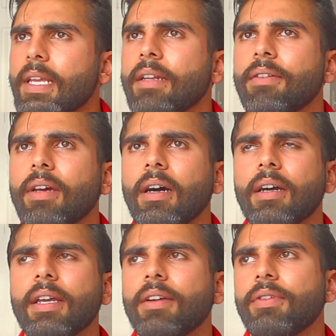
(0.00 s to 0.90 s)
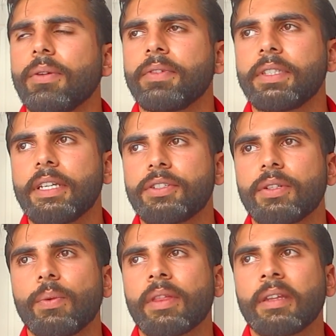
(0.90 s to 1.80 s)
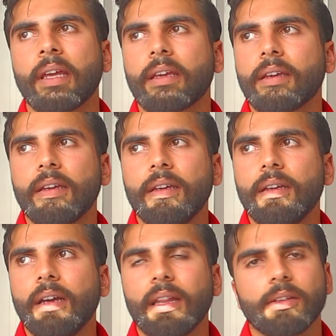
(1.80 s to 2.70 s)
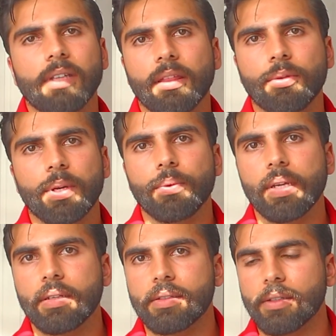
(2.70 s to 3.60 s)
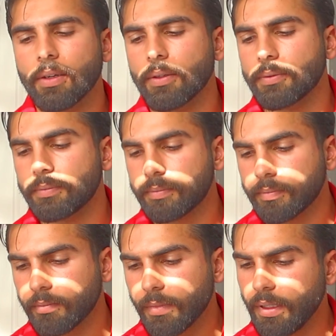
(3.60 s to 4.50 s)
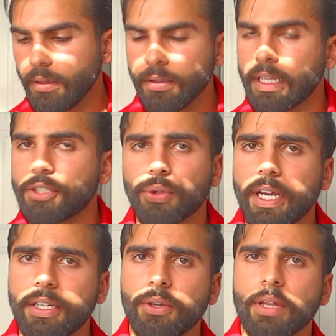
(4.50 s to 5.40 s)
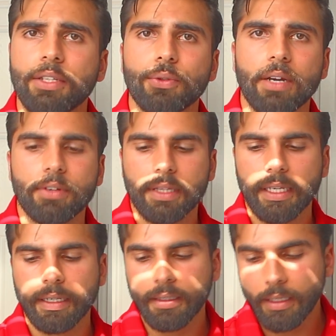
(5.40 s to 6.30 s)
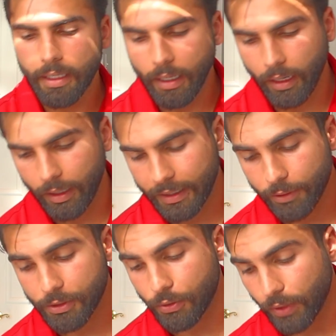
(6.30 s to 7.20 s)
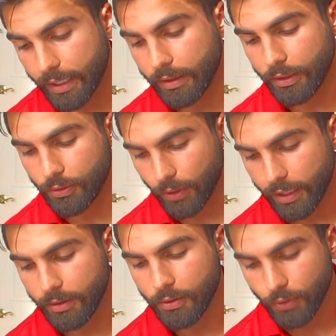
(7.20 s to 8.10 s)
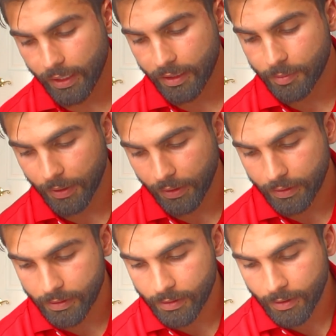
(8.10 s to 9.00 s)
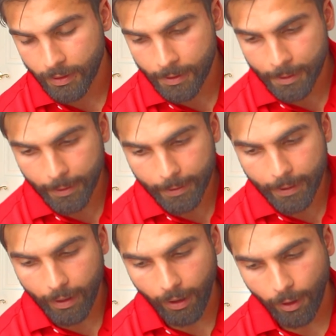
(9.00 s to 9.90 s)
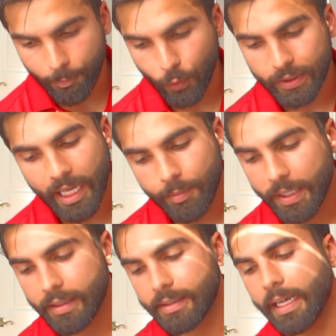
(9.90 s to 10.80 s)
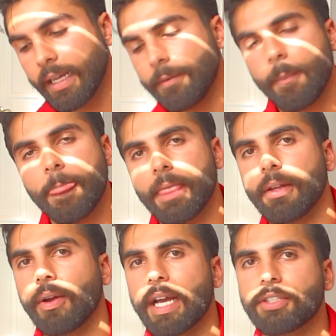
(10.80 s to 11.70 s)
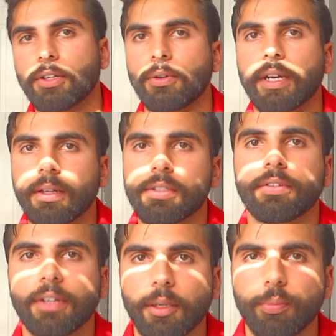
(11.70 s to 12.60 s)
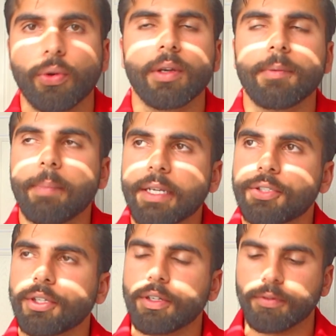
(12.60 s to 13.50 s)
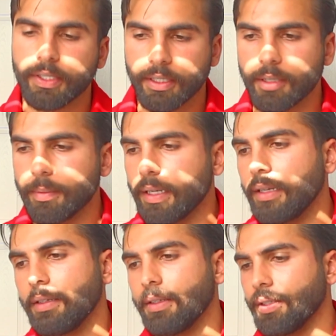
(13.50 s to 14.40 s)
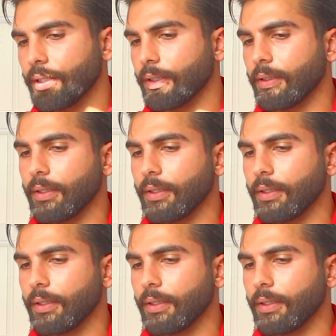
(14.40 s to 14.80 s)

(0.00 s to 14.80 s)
an uh, interview invitation within like I think it was like three weeks. So they train you, they do everything, uh, and that was a great, great, great experience. Um, with that being said, you know extracurriculars are very important. Make sure you're very committed. Your